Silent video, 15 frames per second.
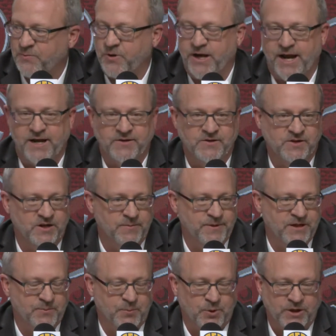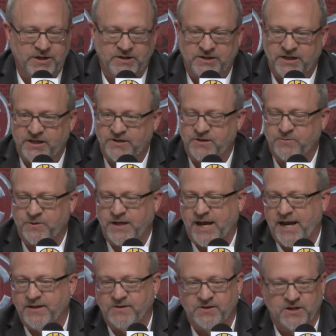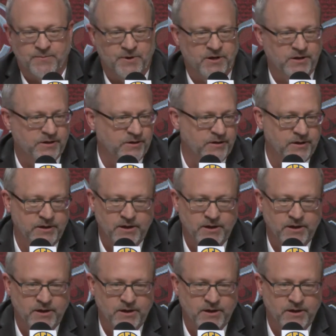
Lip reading: We had some at the preseason. We had some on